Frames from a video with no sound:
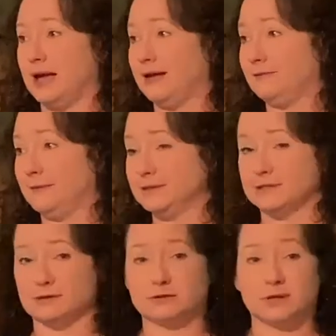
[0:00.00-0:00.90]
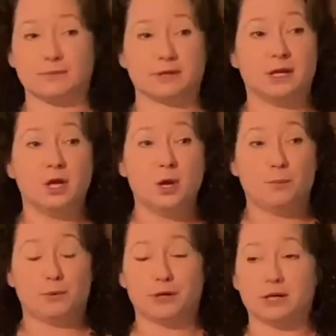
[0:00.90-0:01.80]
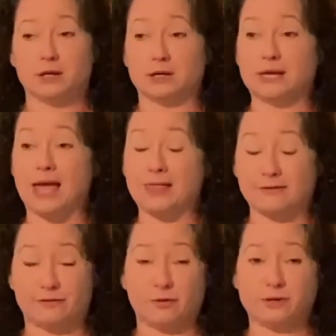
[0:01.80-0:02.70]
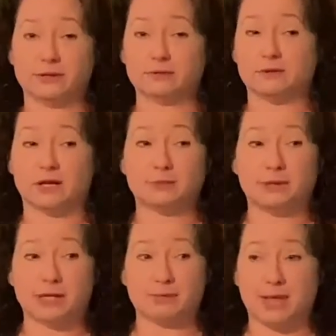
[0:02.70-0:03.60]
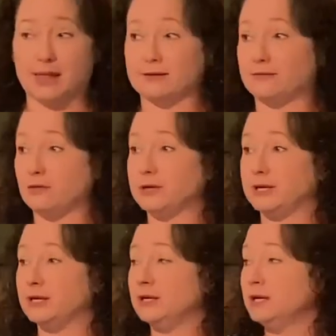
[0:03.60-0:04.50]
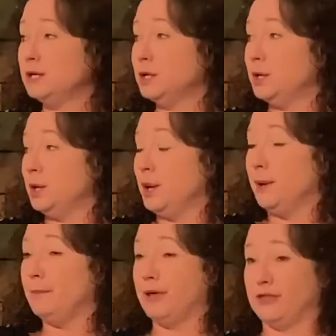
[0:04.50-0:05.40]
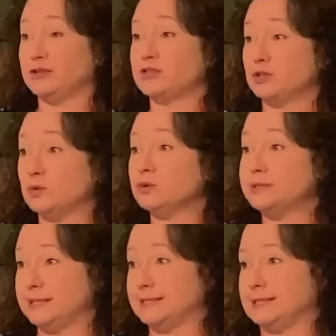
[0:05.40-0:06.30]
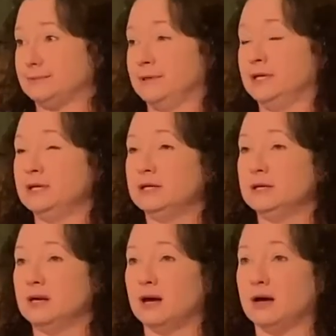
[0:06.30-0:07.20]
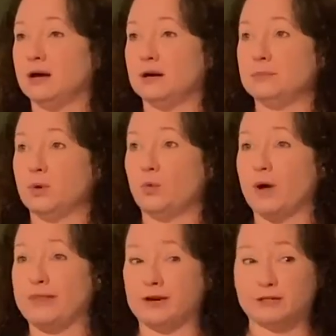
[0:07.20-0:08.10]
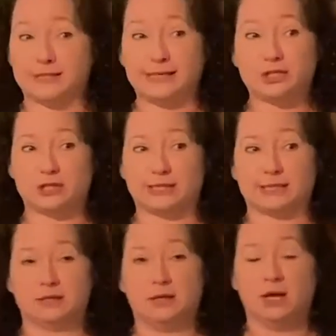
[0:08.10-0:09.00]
I have missed it or something. But California, not to beat up California, but the school system, what they're teaching